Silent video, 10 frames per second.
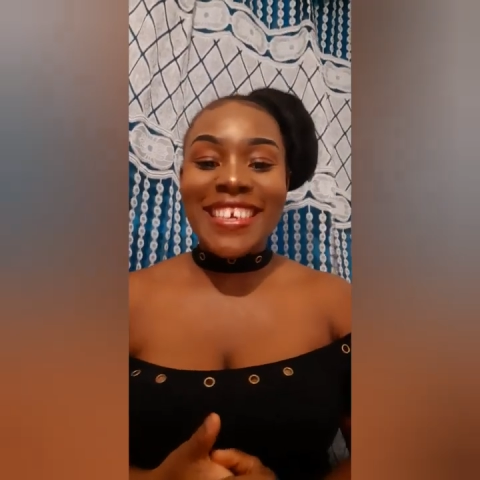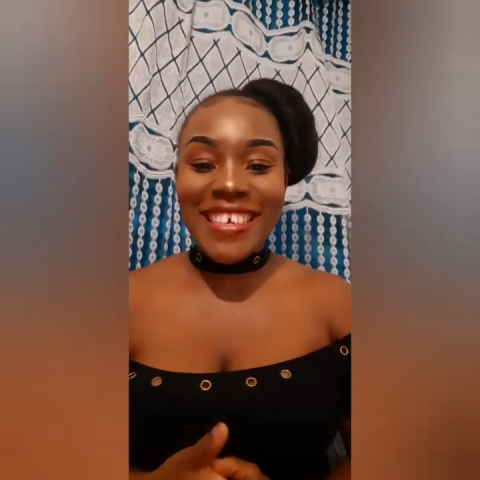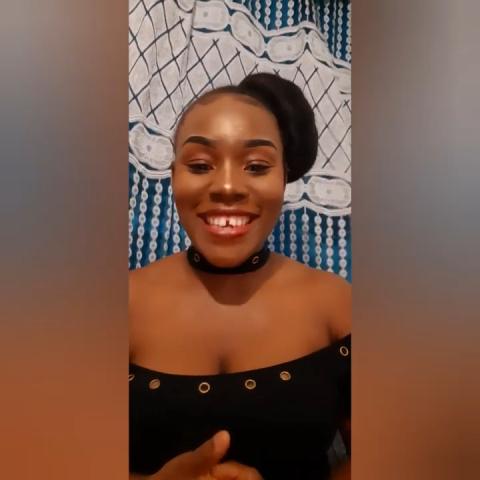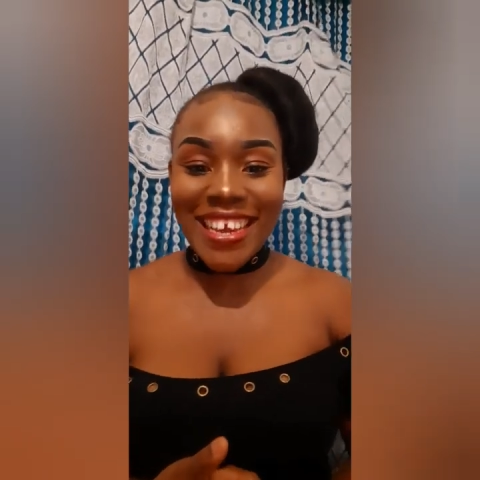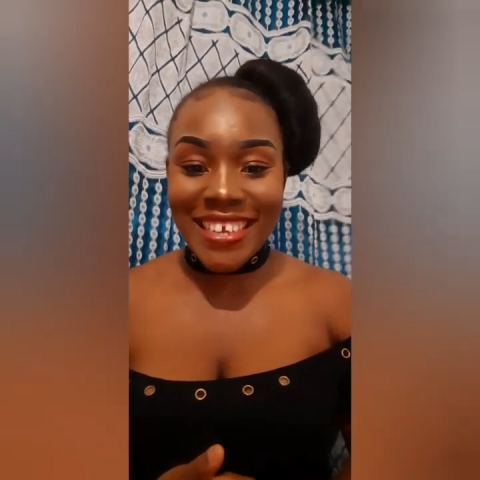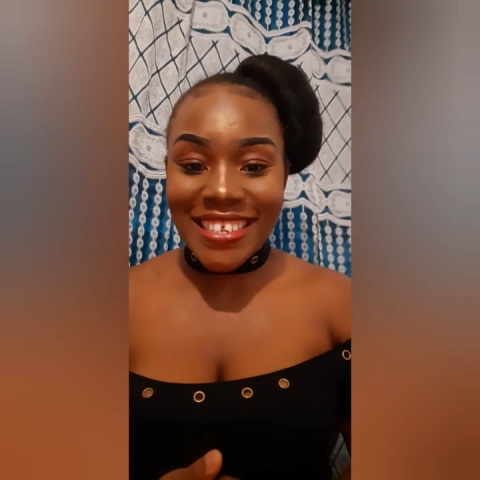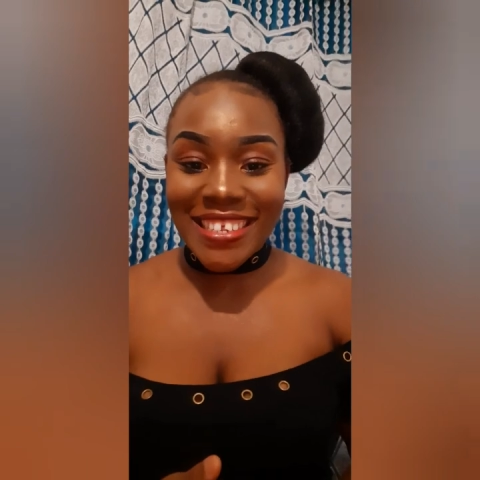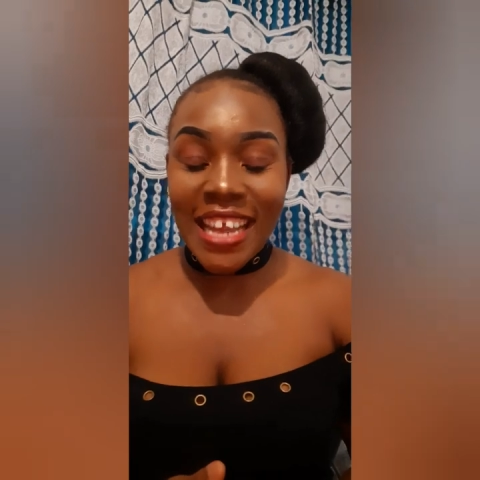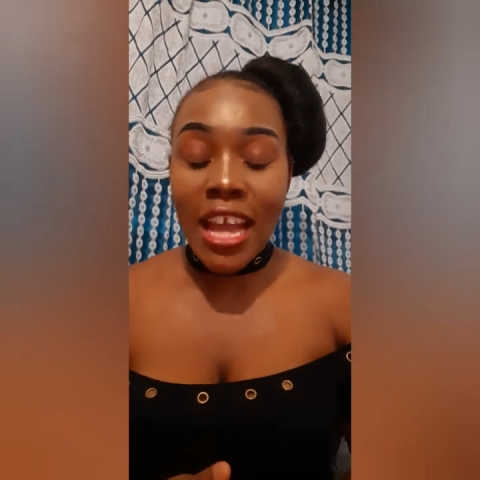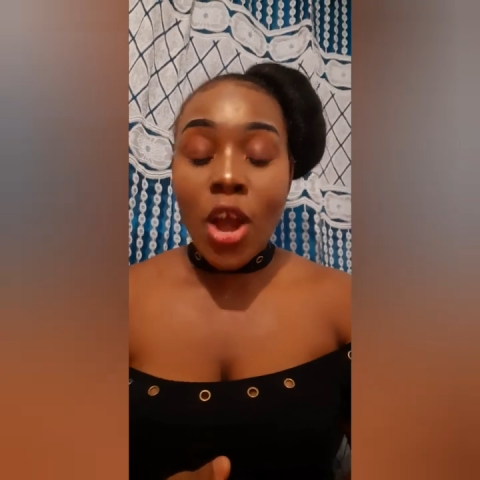Yes.
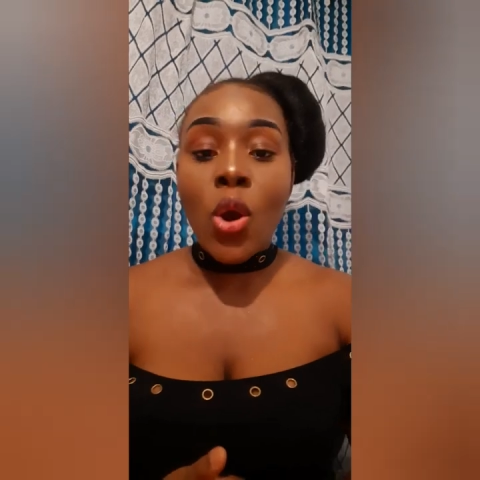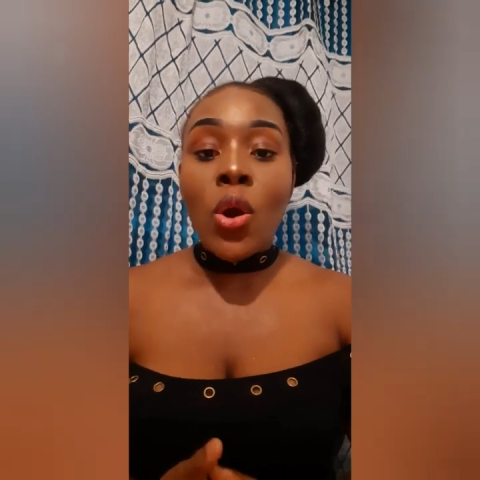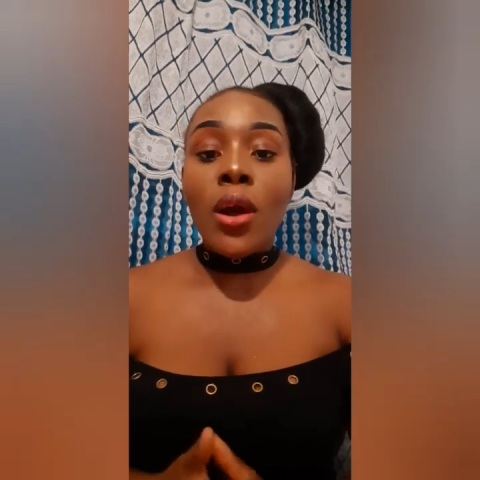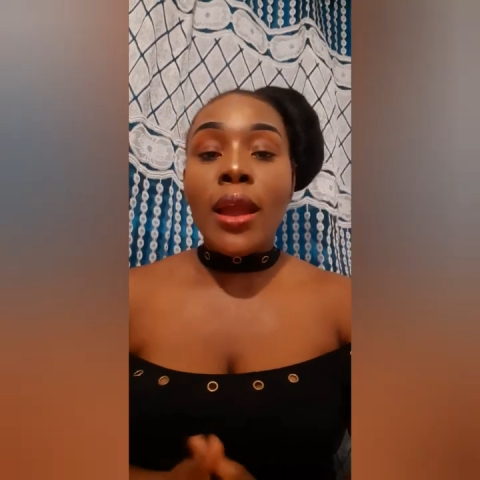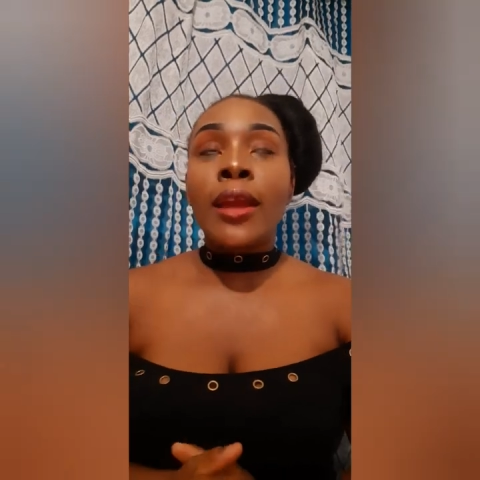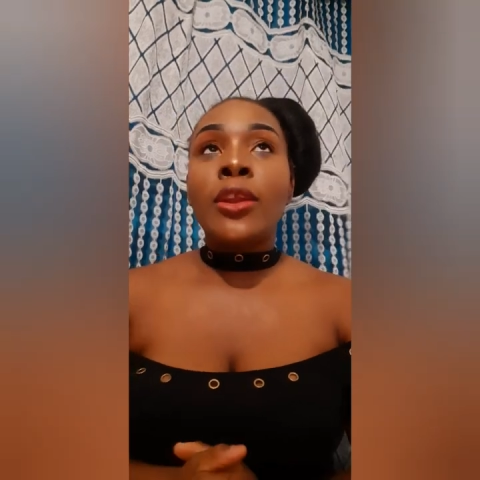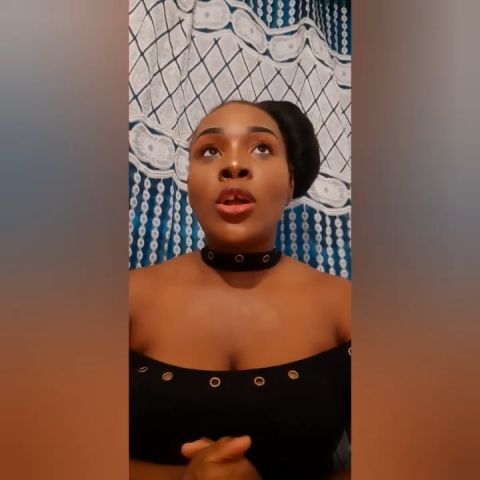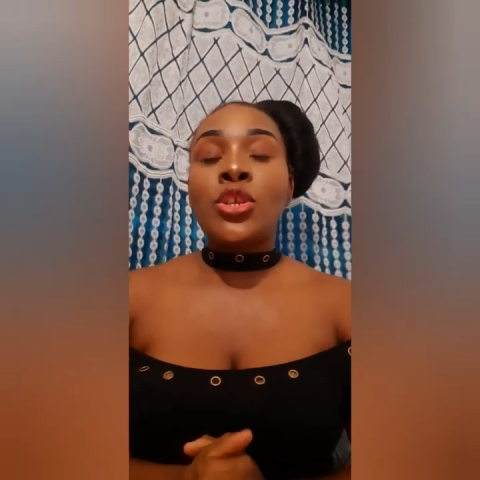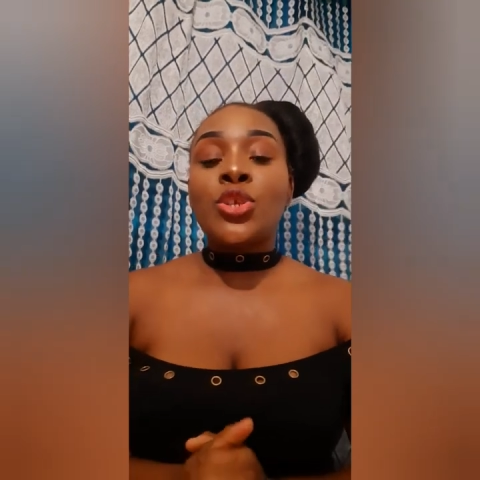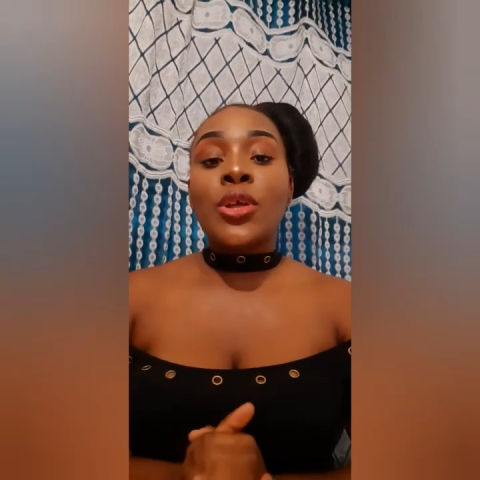Oh, and
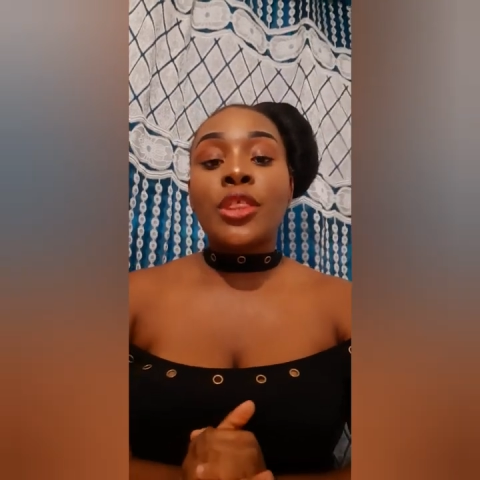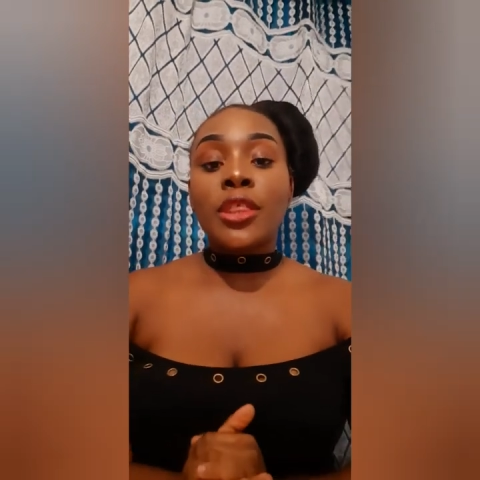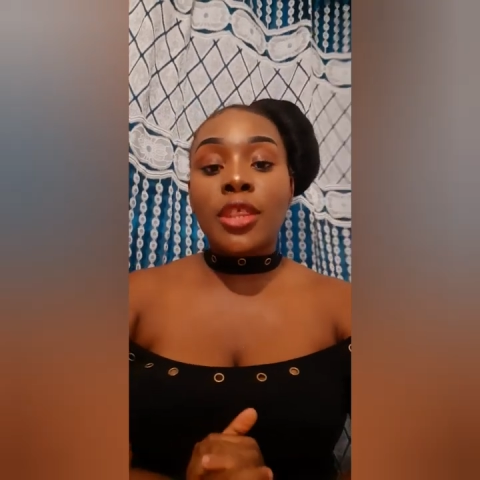also